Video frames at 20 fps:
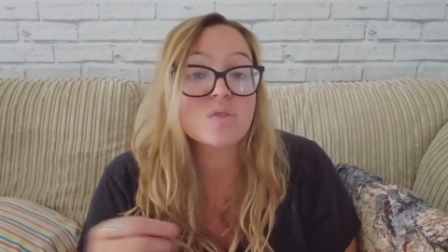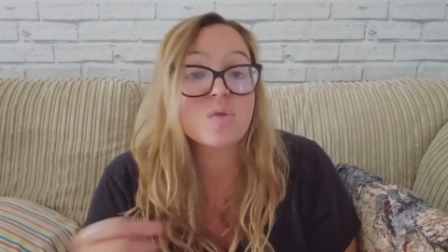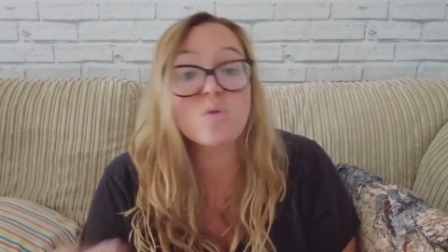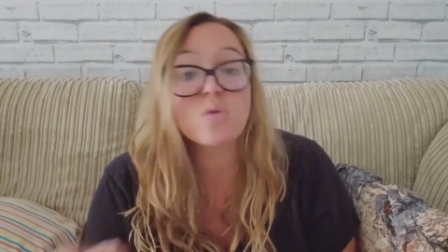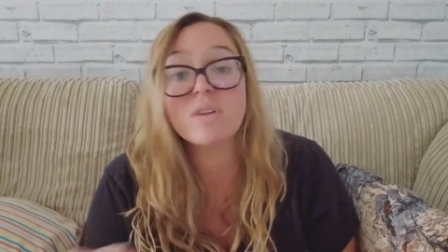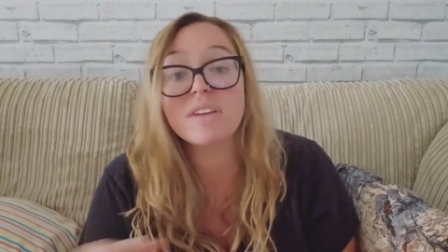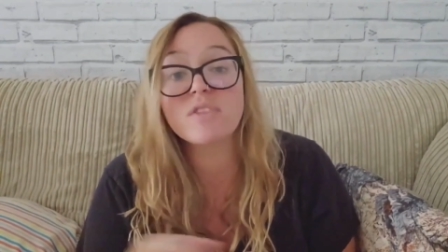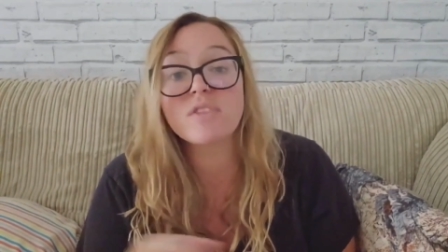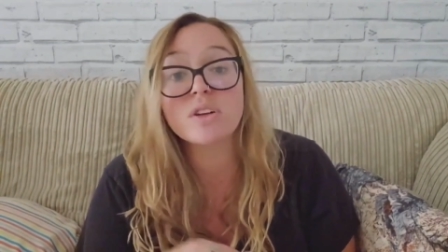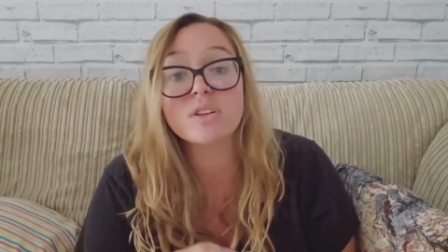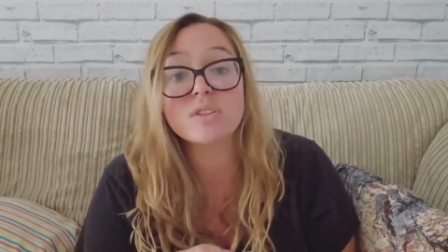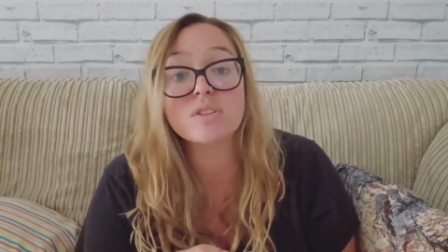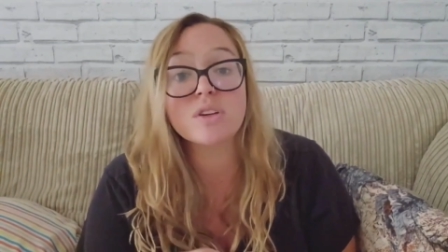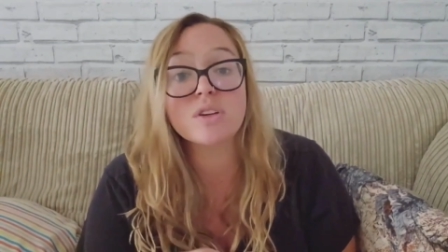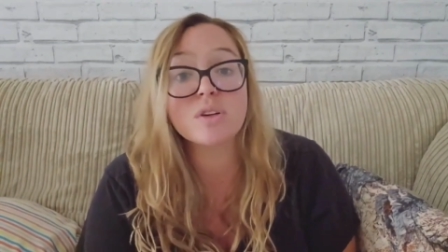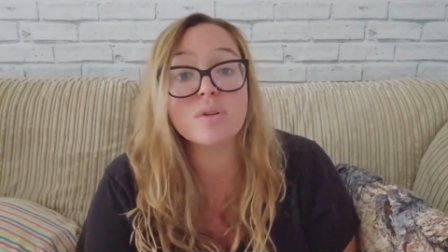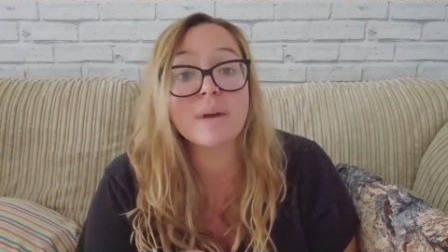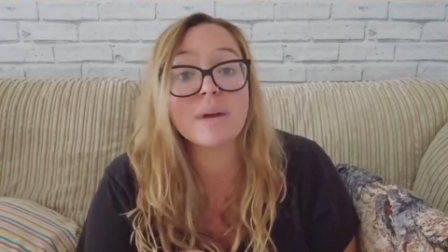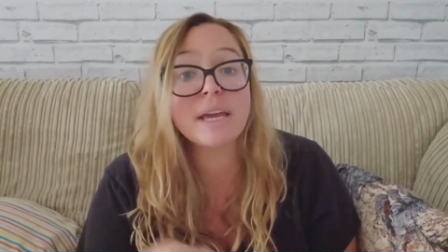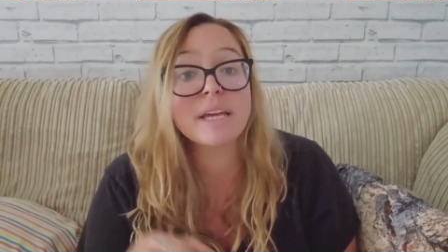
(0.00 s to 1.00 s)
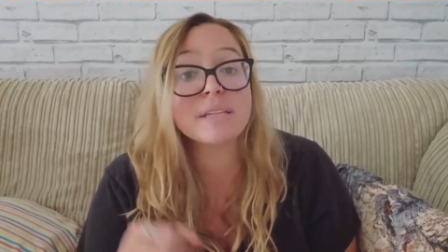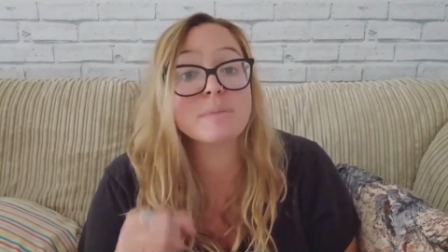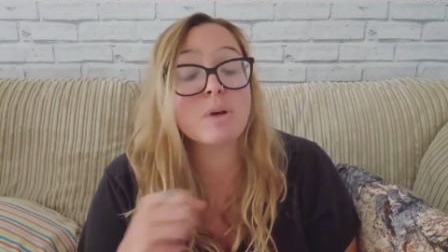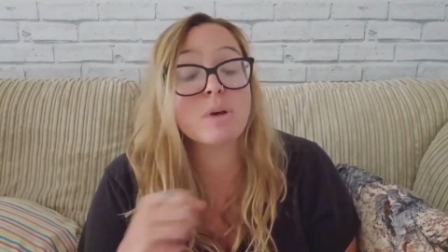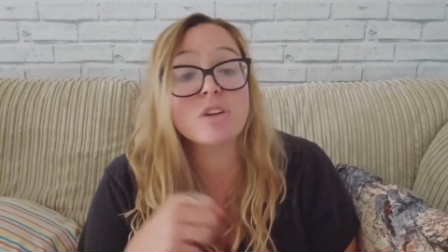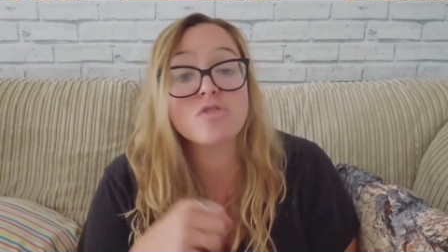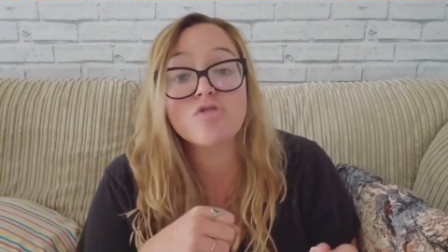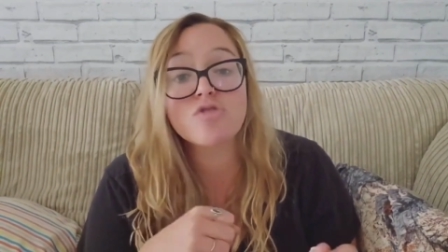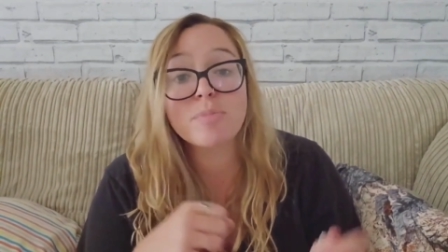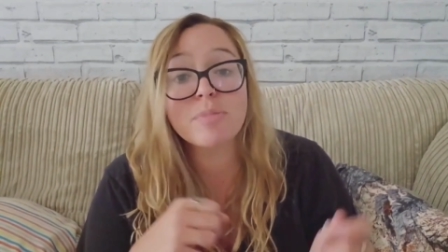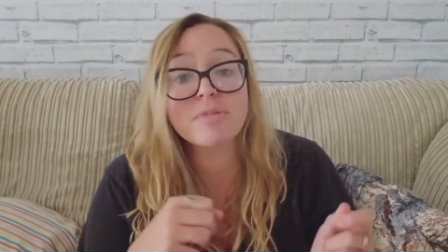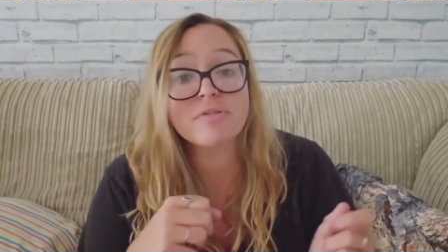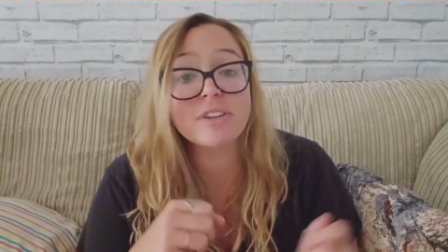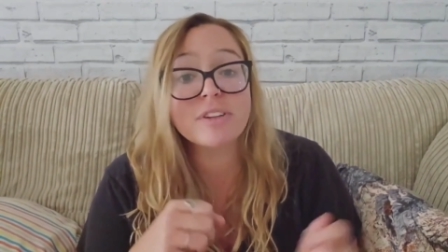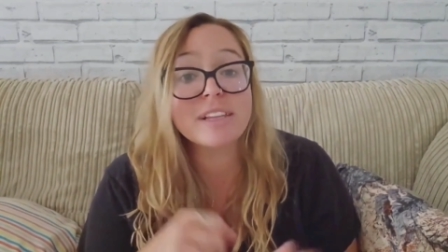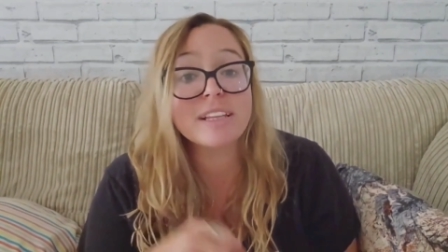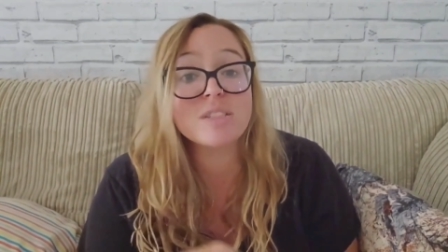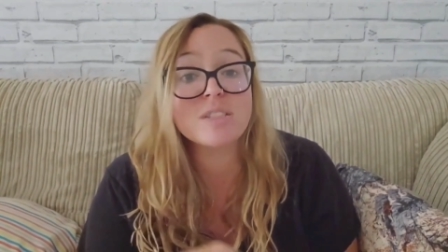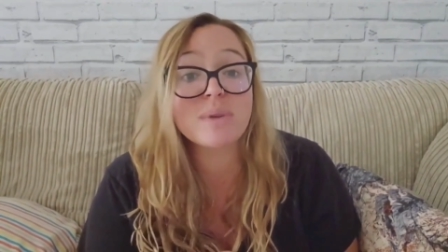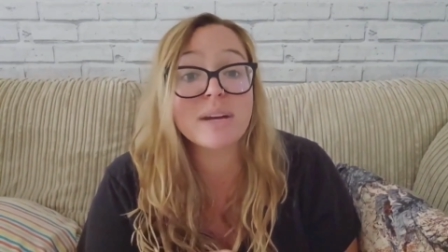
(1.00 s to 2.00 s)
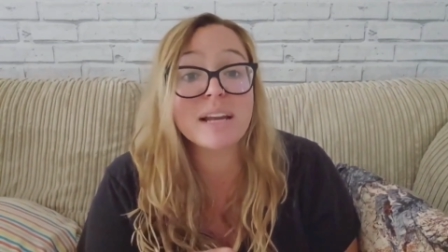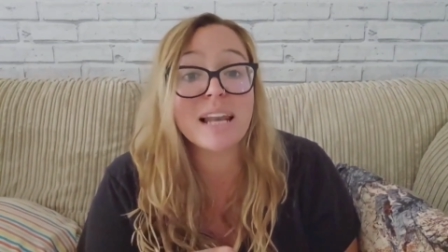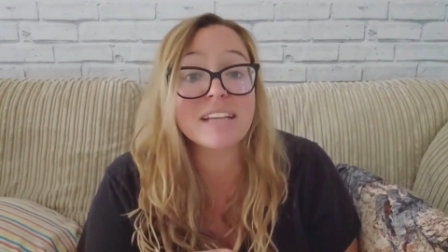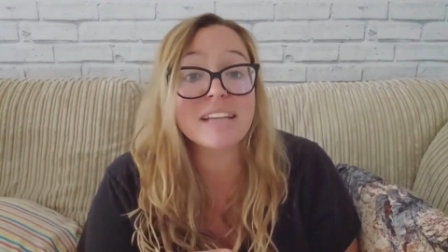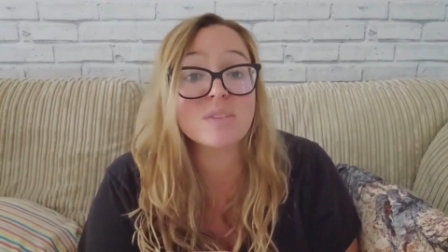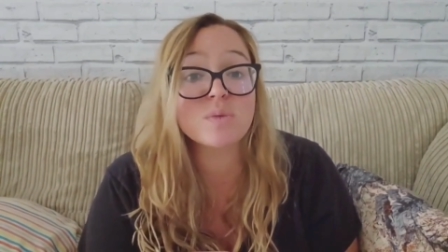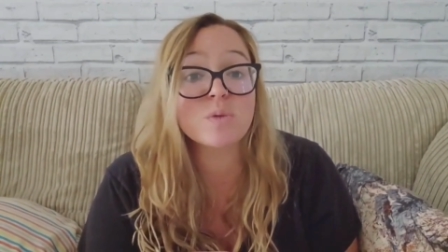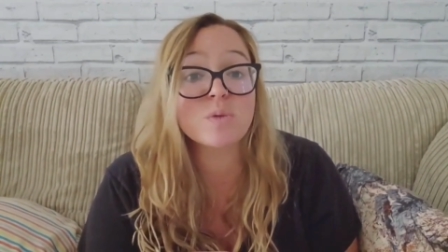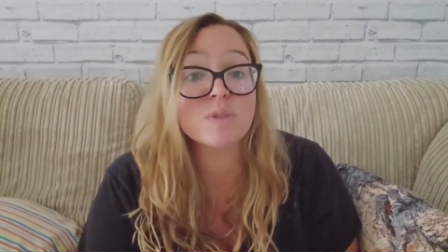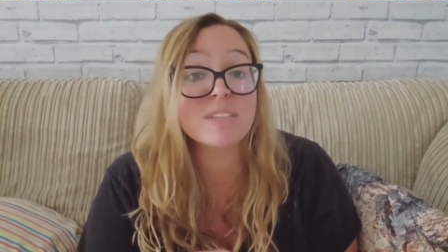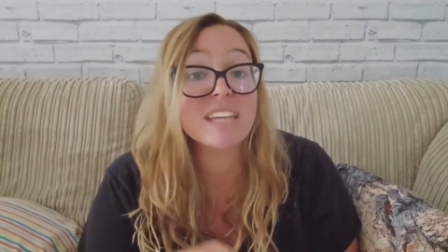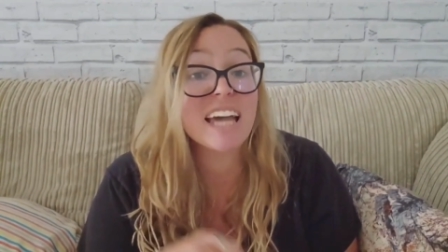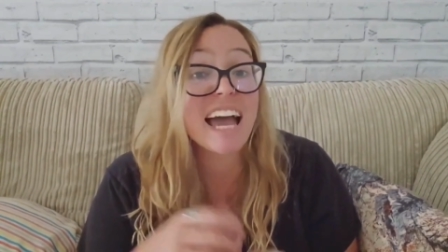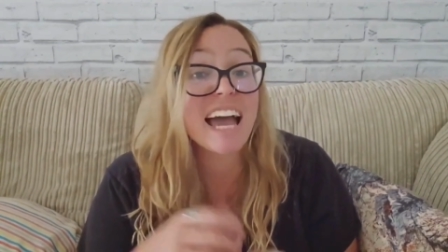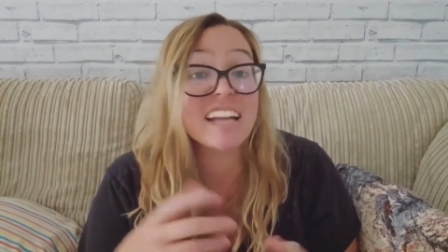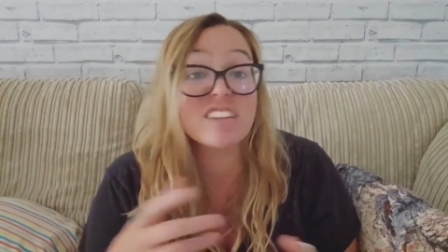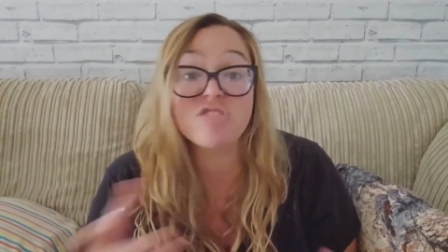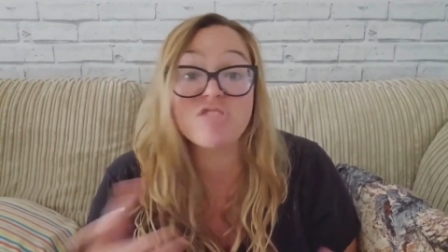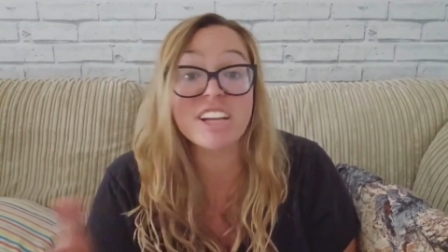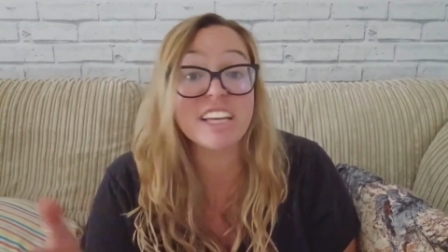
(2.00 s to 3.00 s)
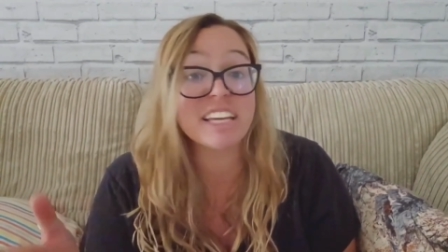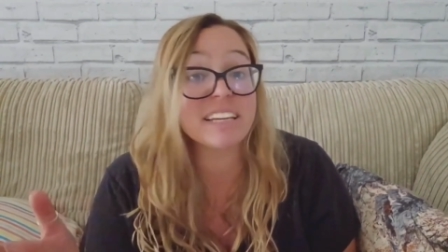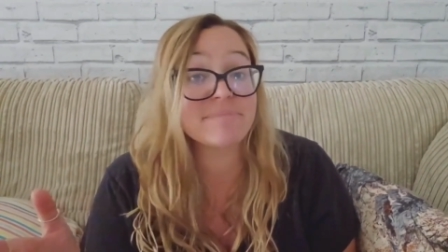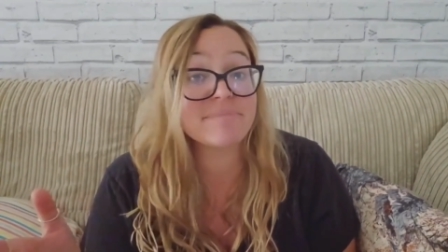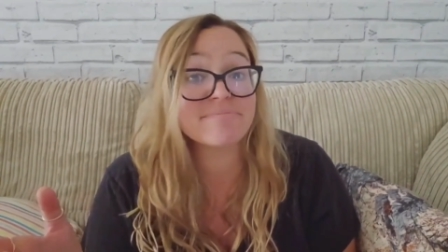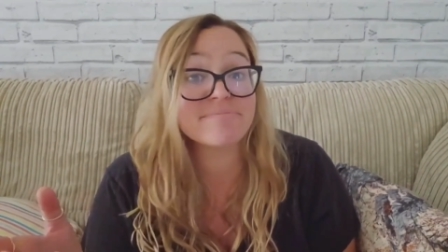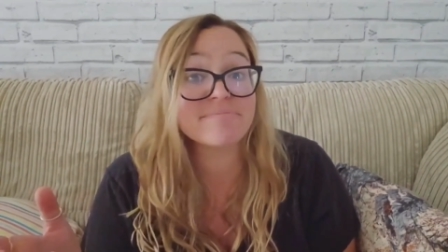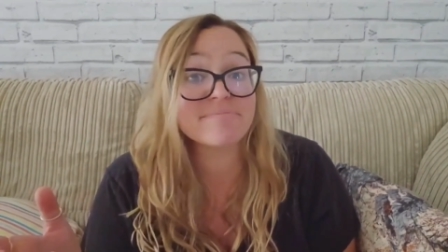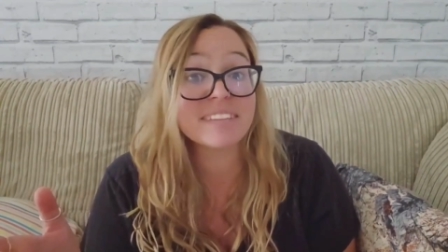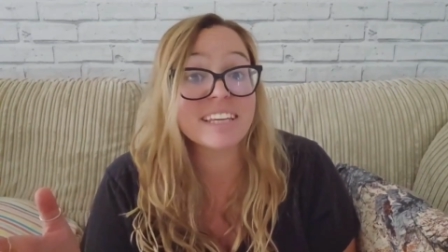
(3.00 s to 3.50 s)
All I've got to do is put a dropperful into a glass of water and drink it.